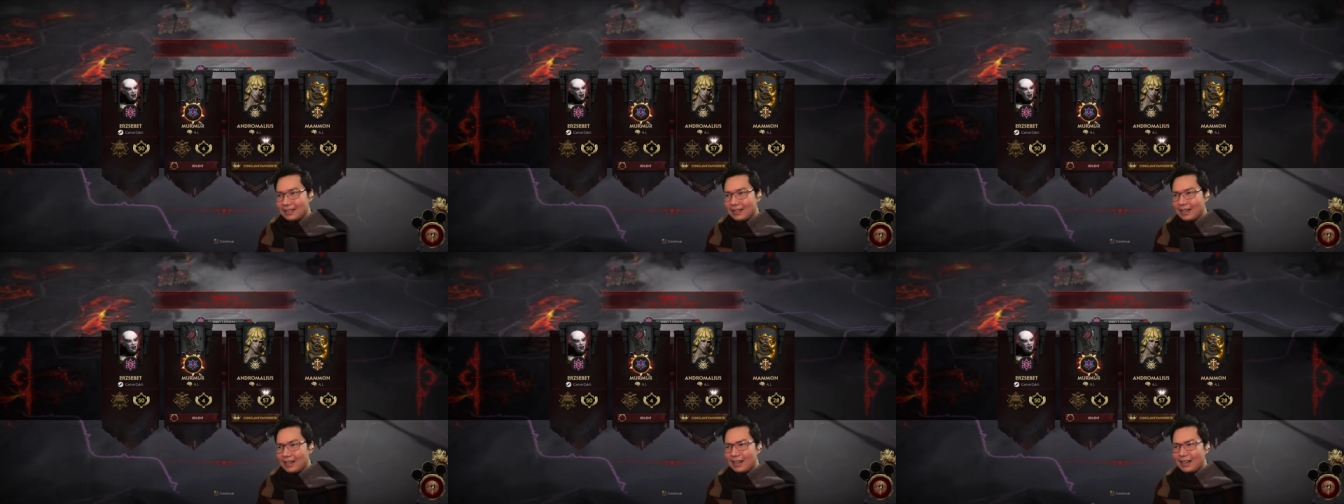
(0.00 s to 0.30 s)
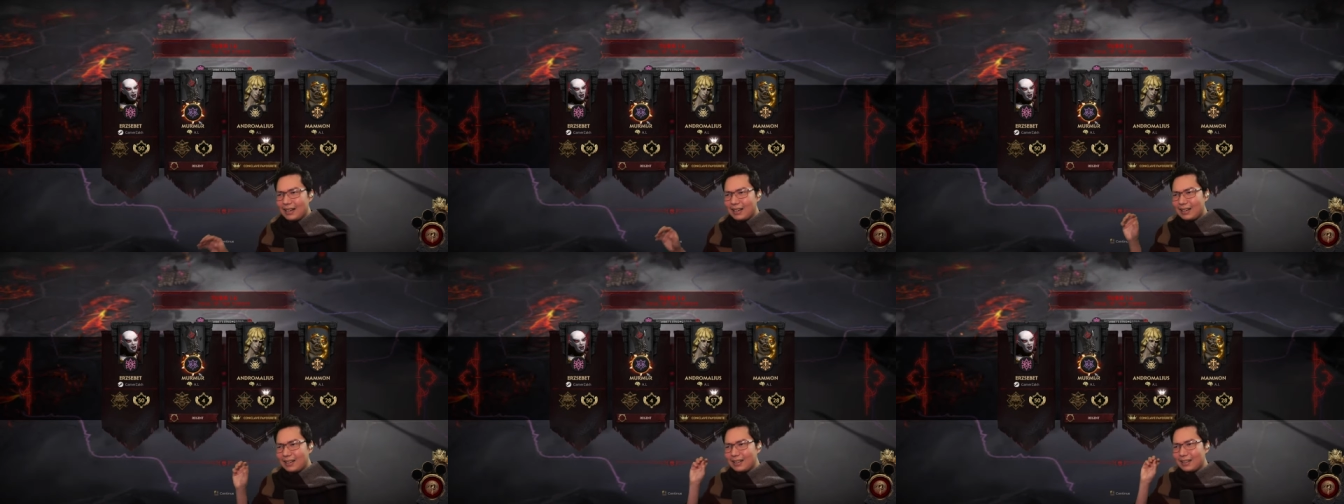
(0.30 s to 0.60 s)

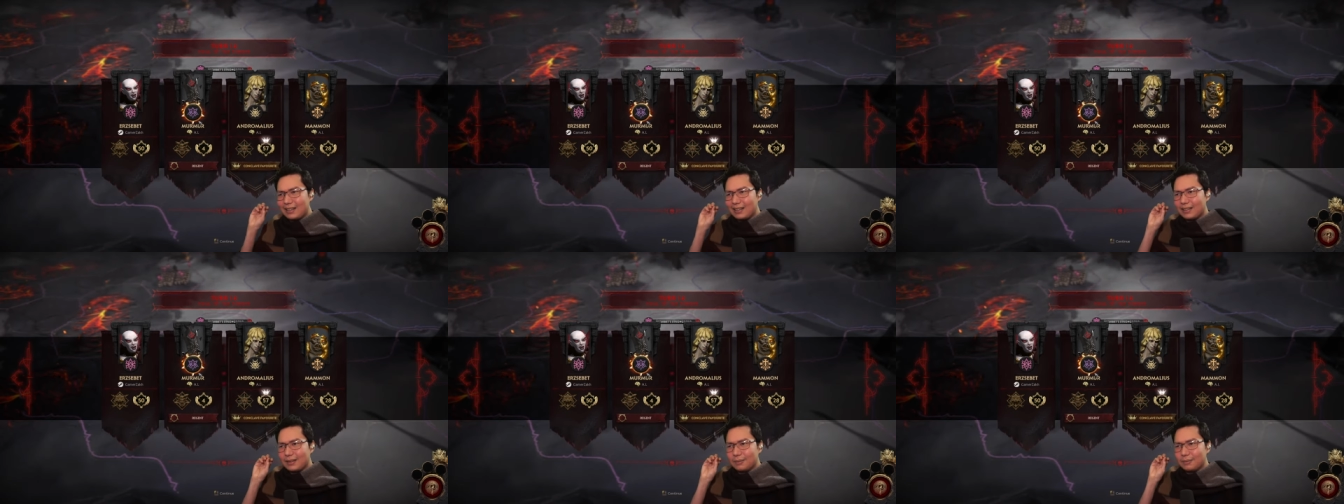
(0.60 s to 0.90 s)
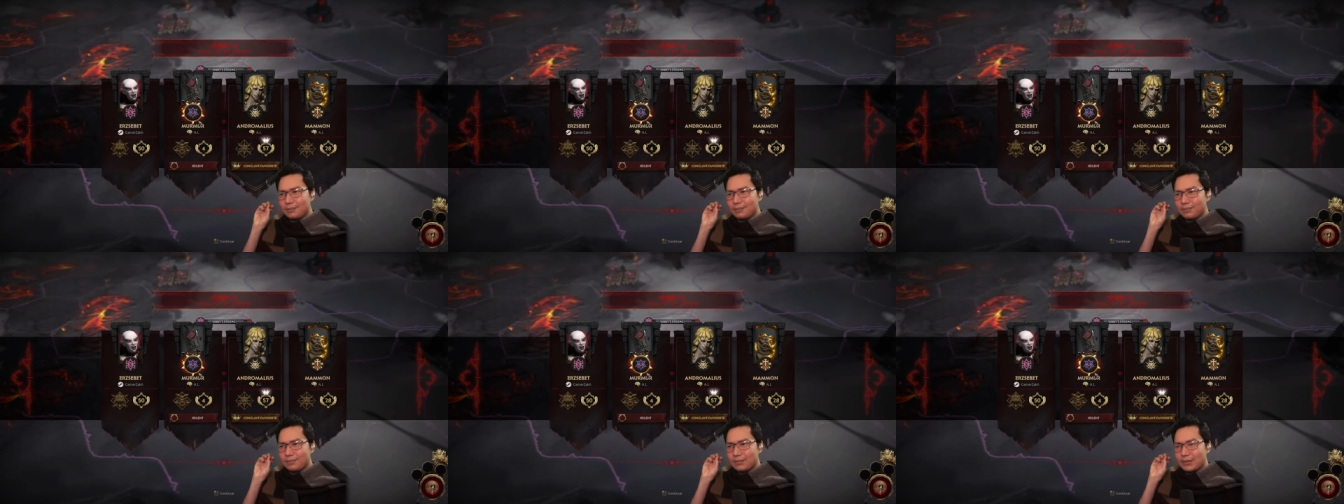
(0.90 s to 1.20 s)
Uh,
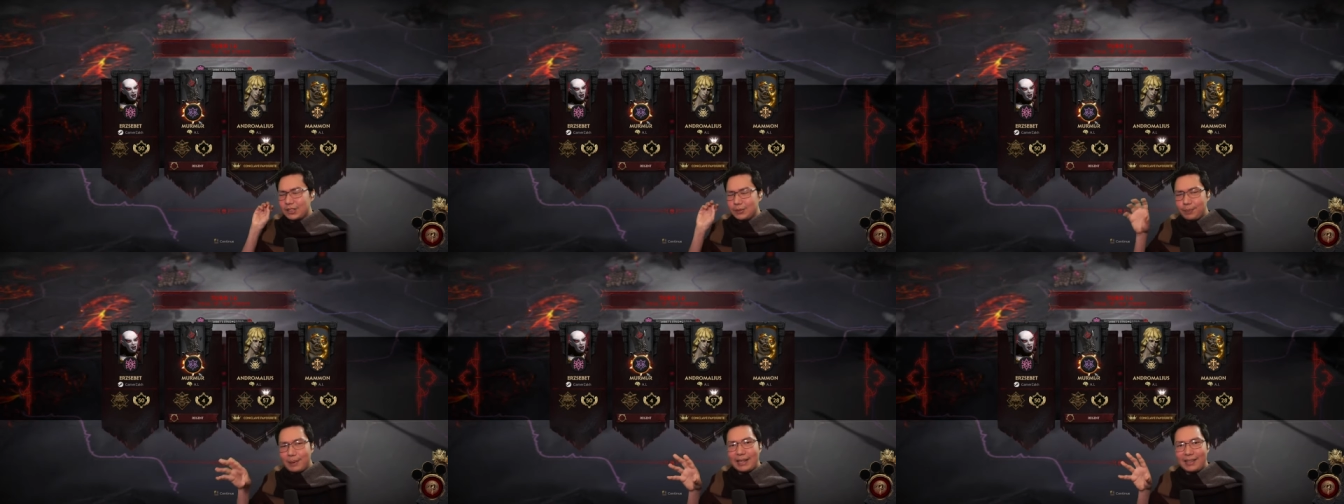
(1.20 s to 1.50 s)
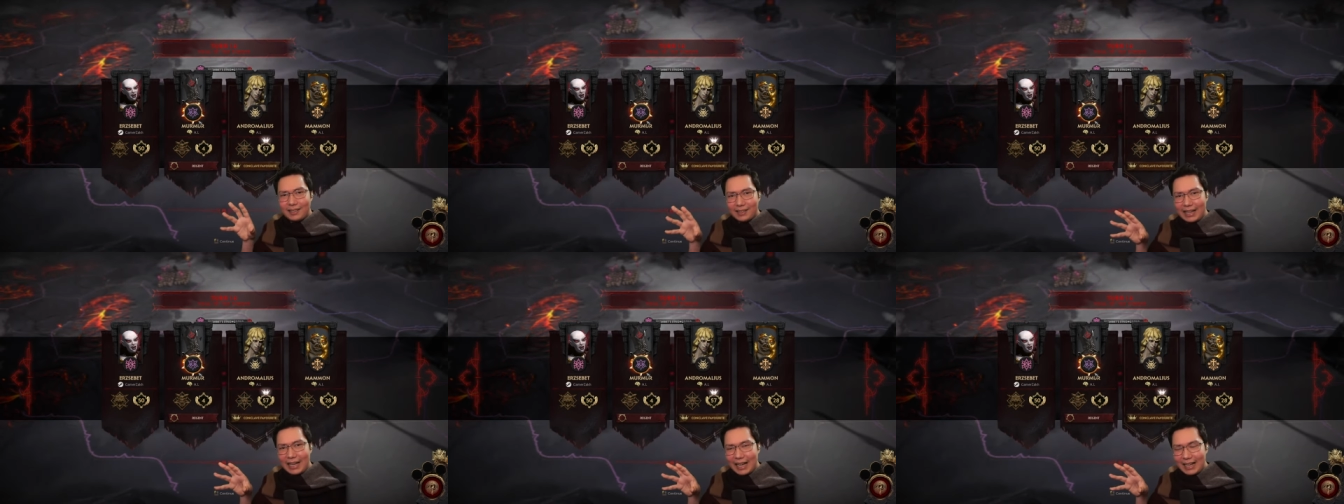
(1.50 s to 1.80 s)

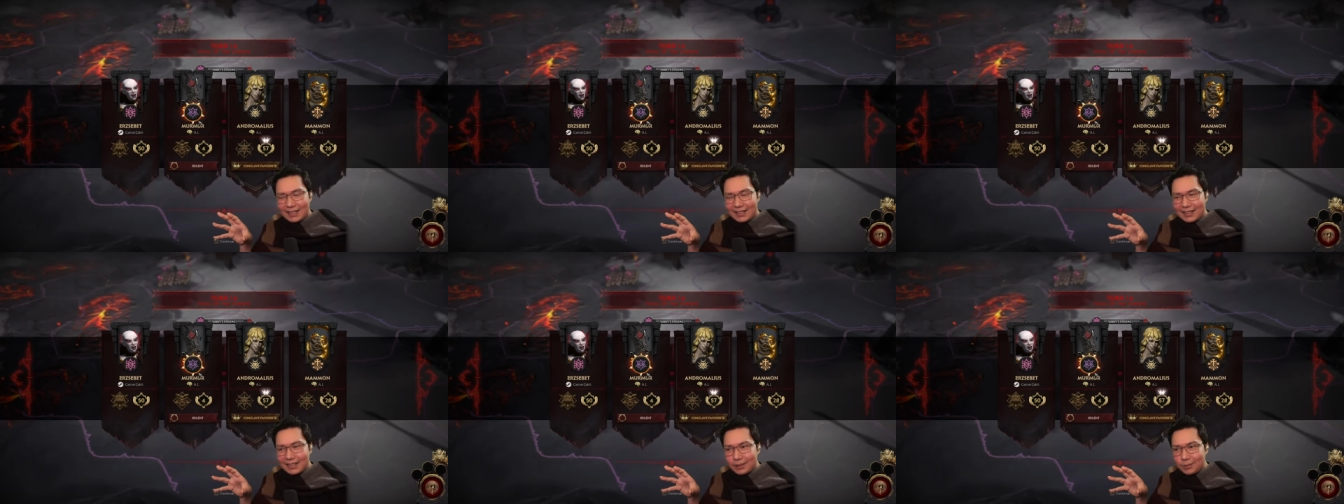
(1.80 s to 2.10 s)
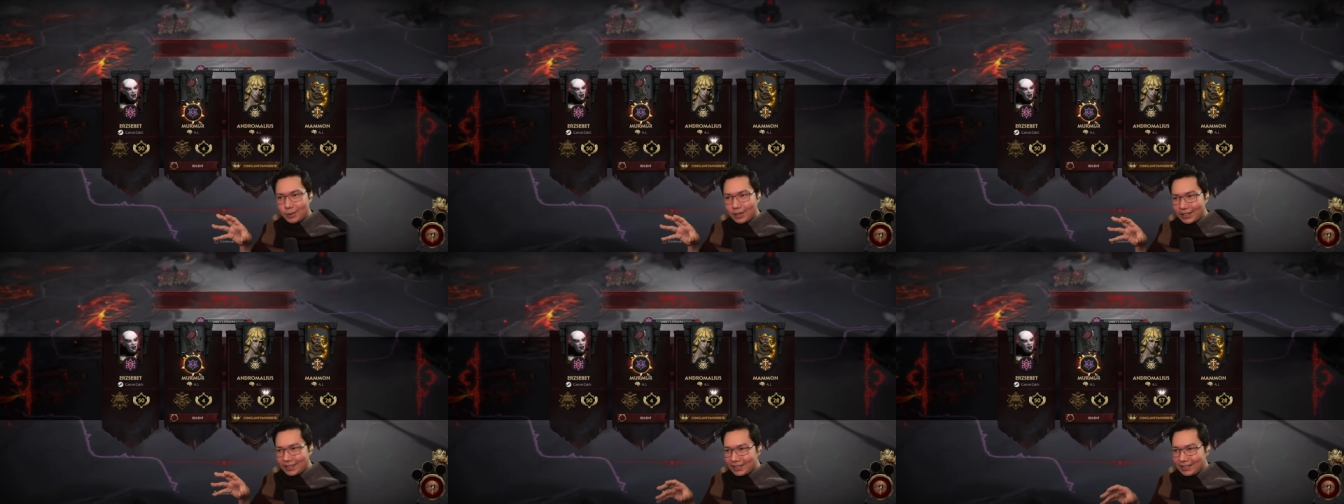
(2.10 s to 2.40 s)
spellcasty
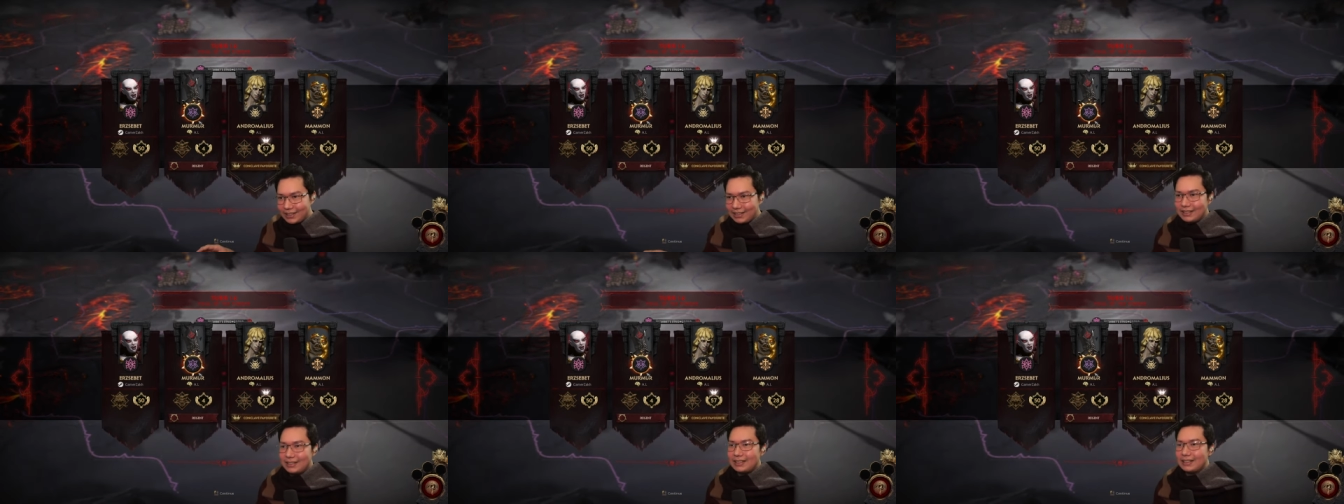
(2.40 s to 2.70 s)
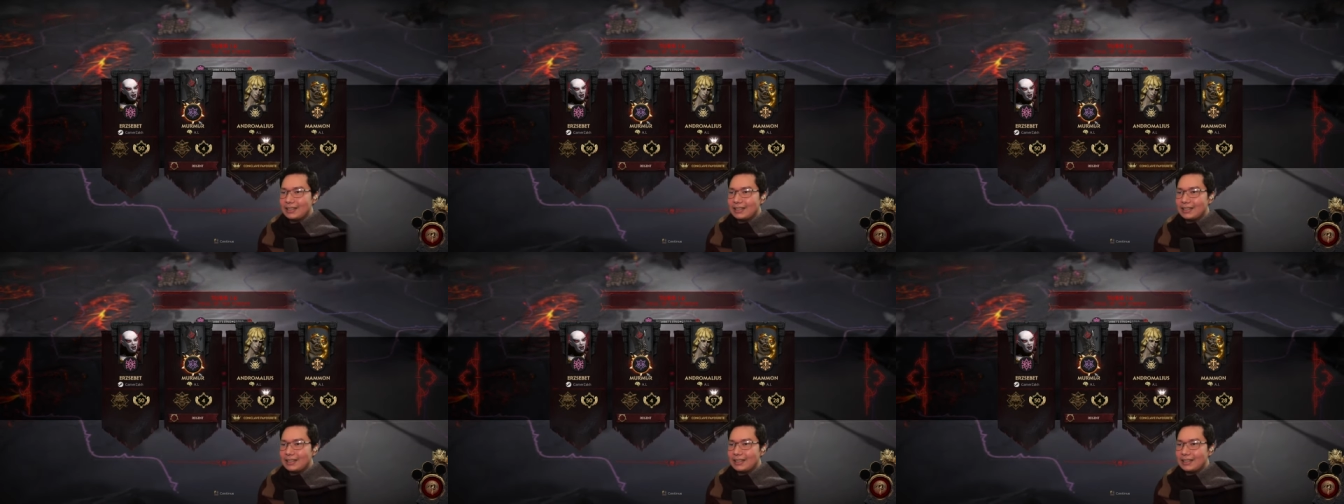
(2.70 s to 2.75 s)
one.